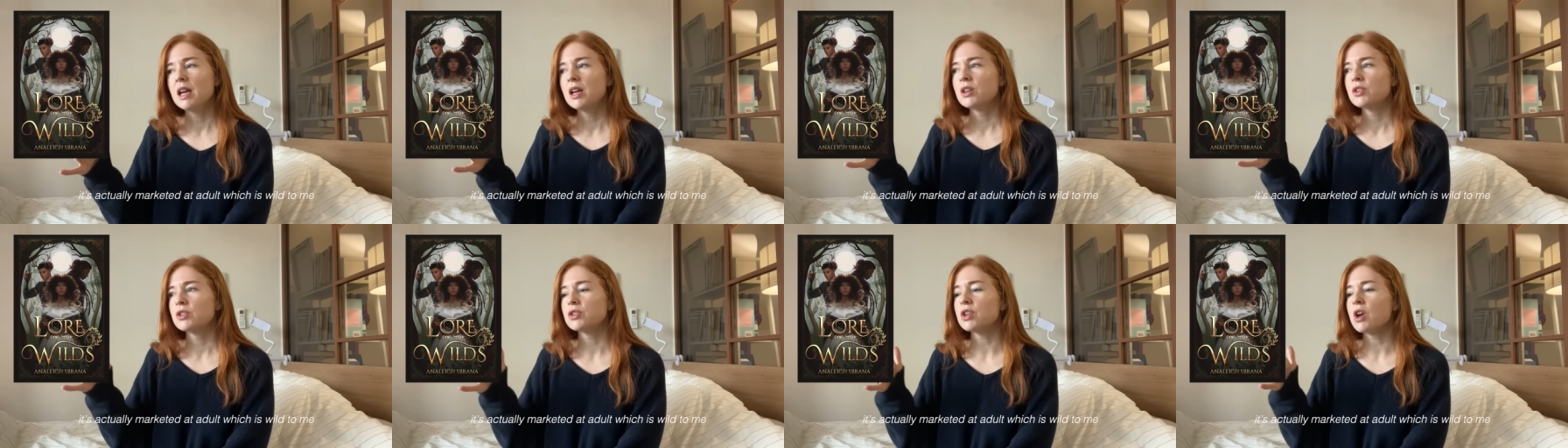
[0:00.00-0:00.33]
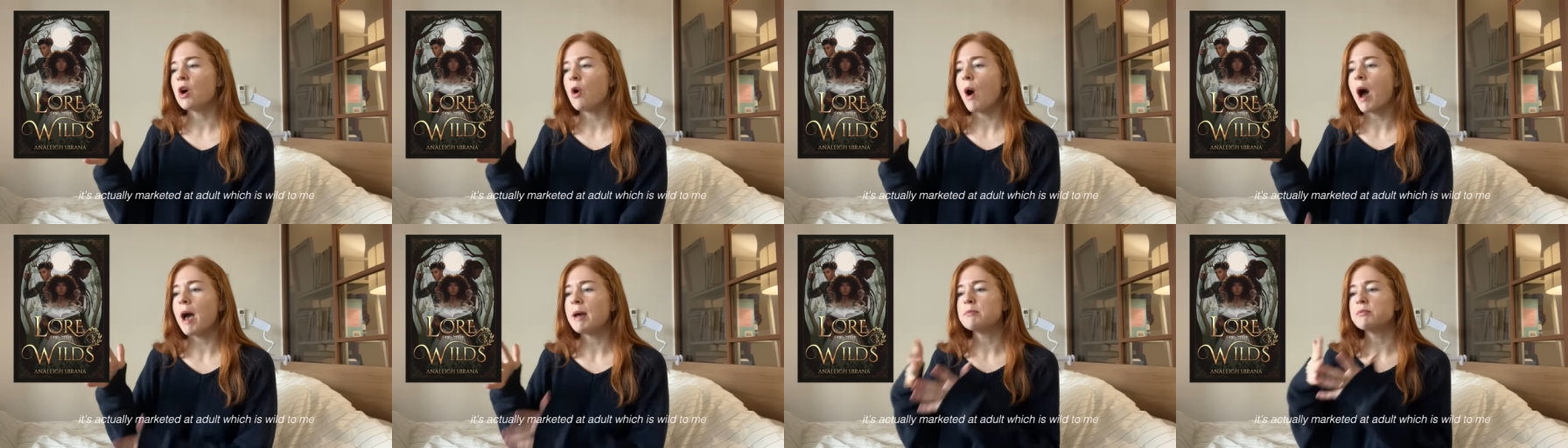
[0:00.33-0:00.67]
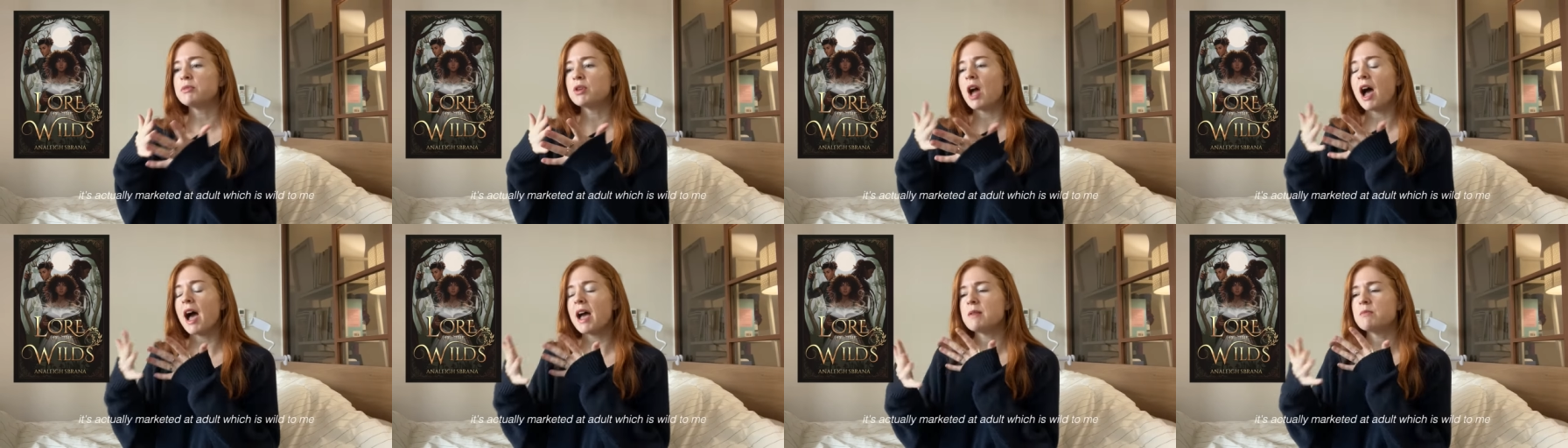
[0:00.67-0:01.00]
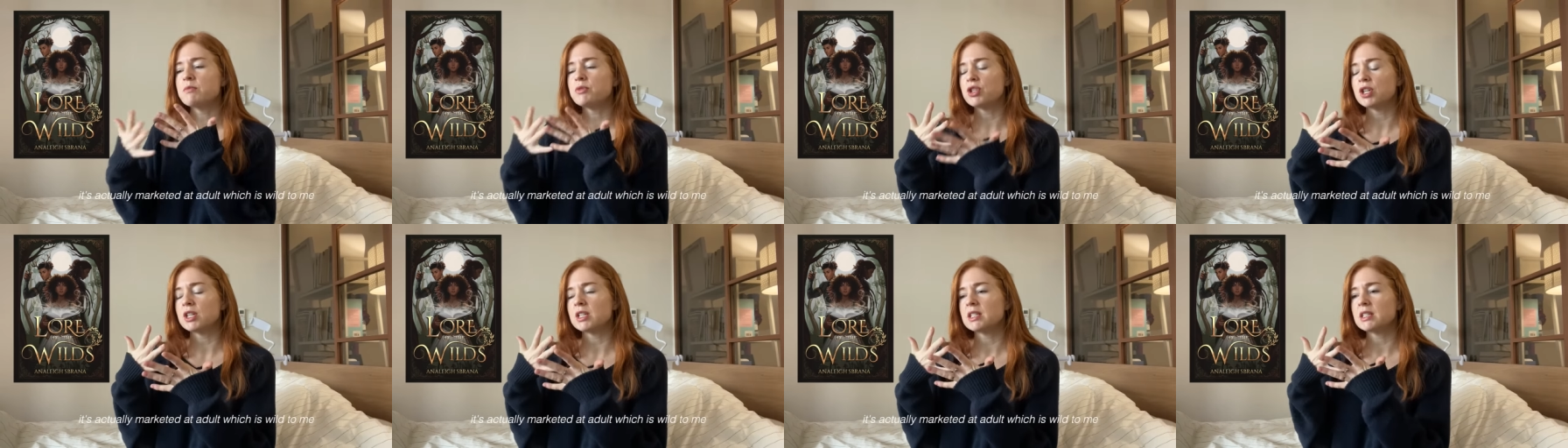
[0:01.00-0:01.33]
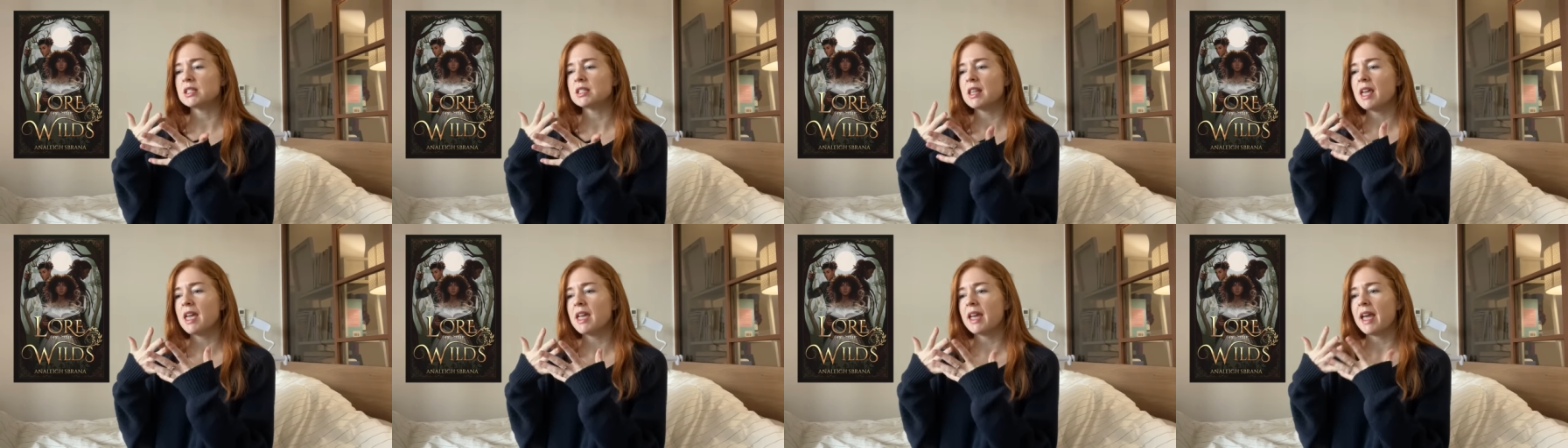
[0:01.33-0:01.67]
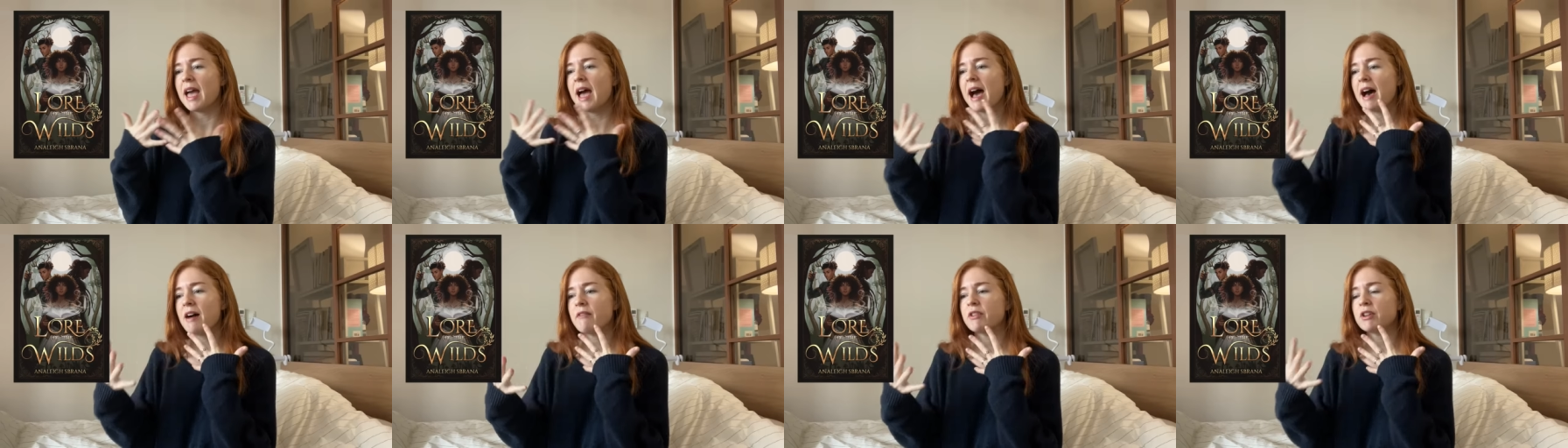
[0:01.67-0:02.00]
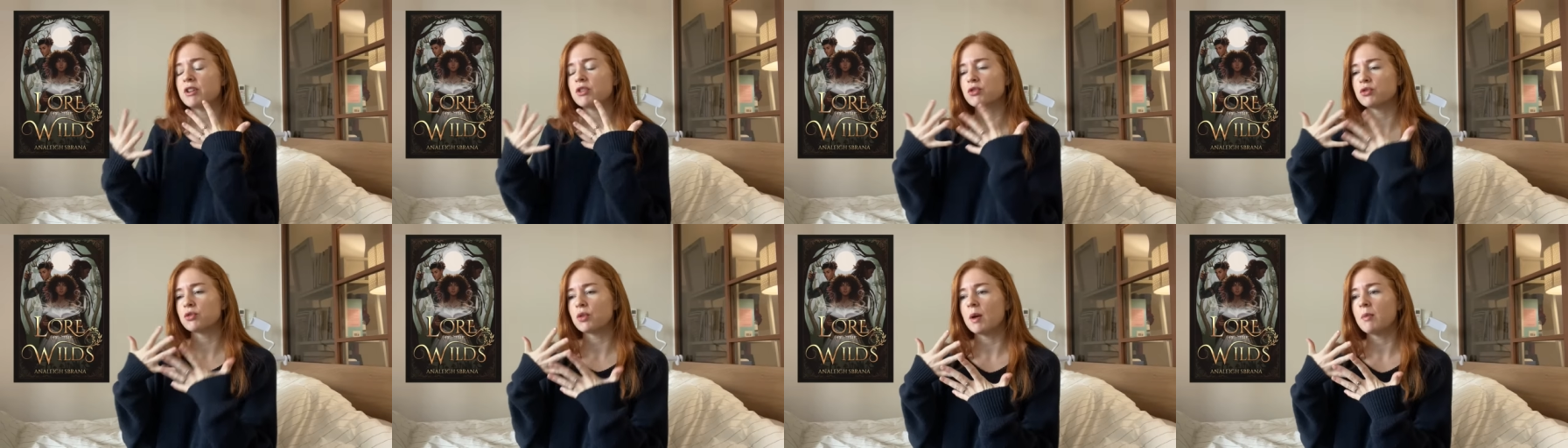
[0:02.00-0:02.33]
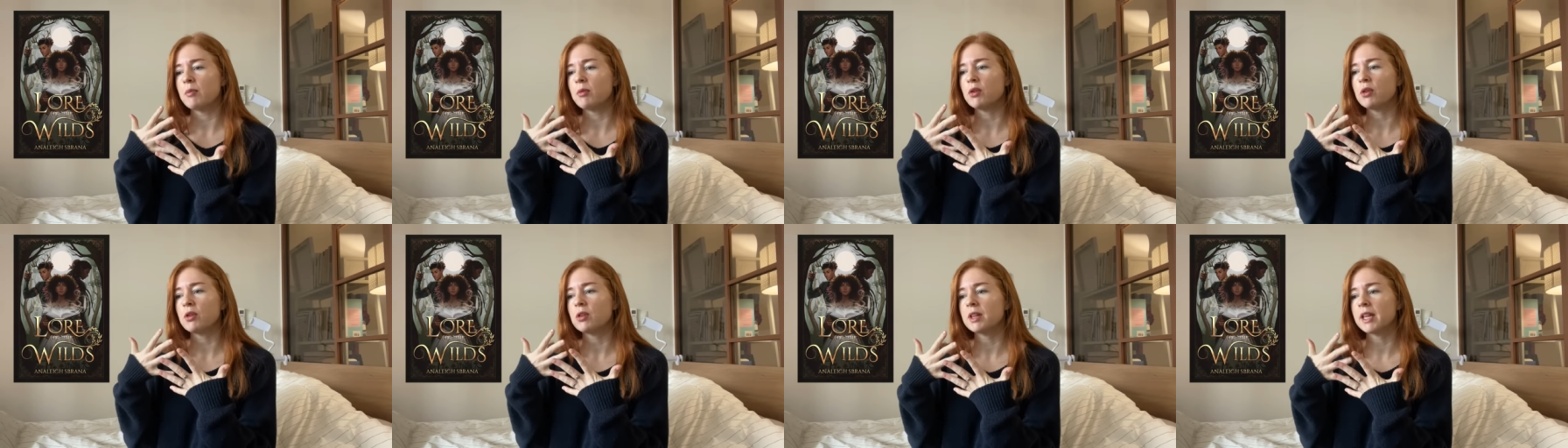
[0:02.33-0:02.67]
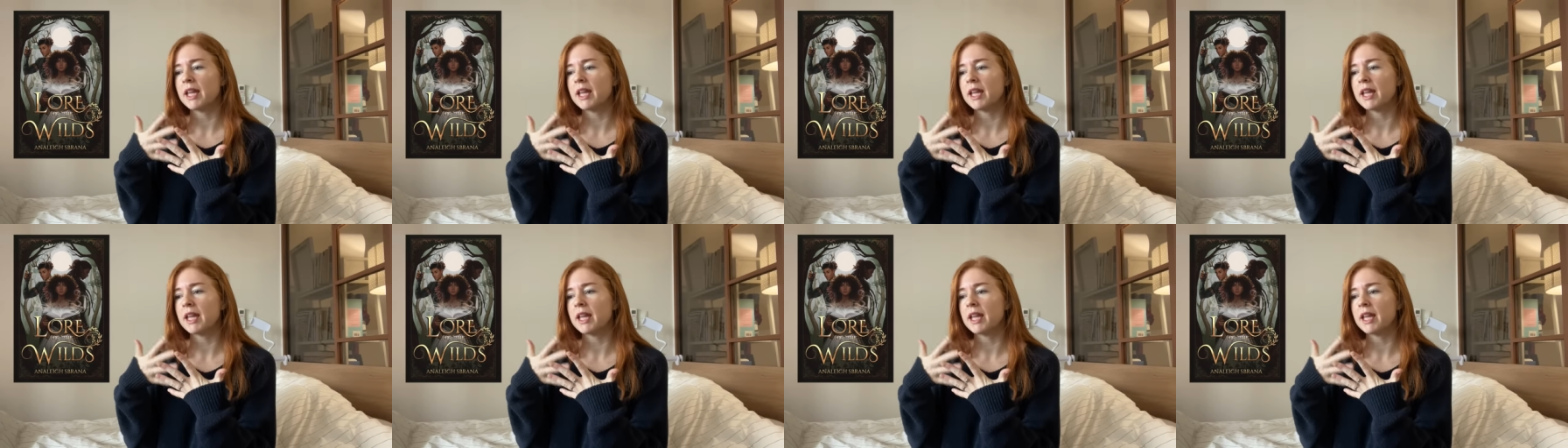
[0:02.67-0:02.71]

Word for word: So I'm just like having trouble